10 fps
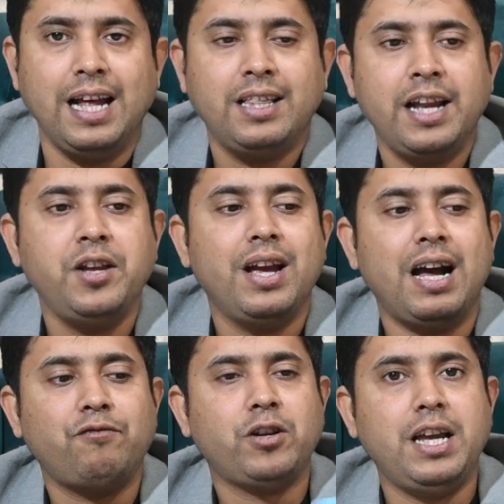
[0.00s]
and then you
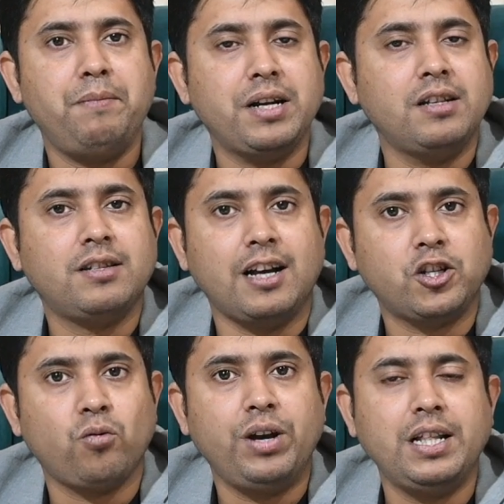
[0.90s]
have to keep it in
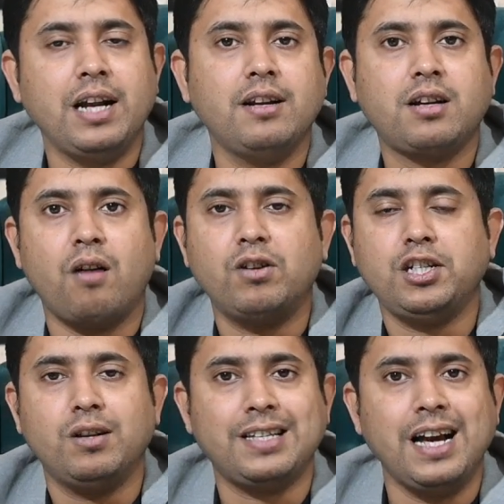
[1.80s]
such a way that it covers
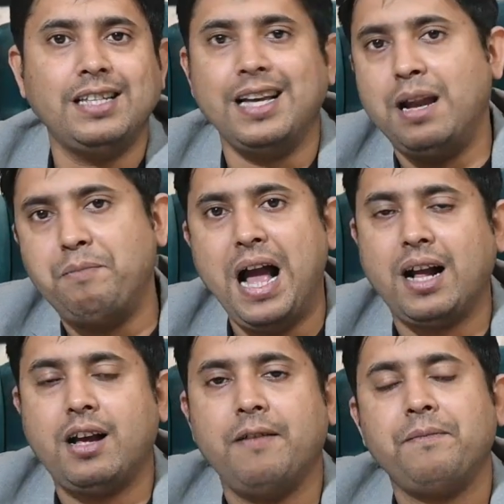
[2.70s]
your sides and back.